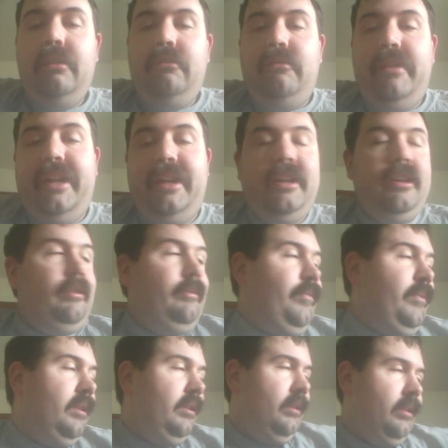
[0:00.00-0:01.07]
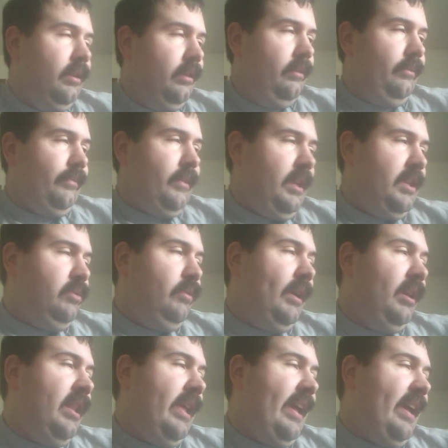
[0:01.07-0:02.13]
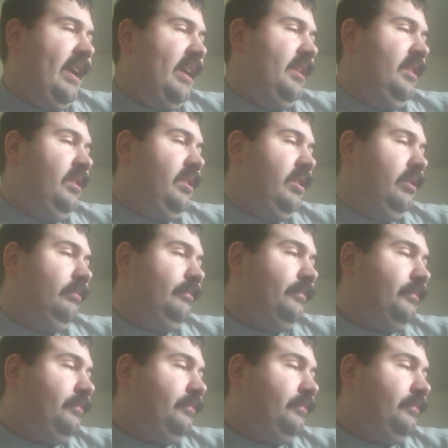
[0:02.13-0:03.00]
where, as well as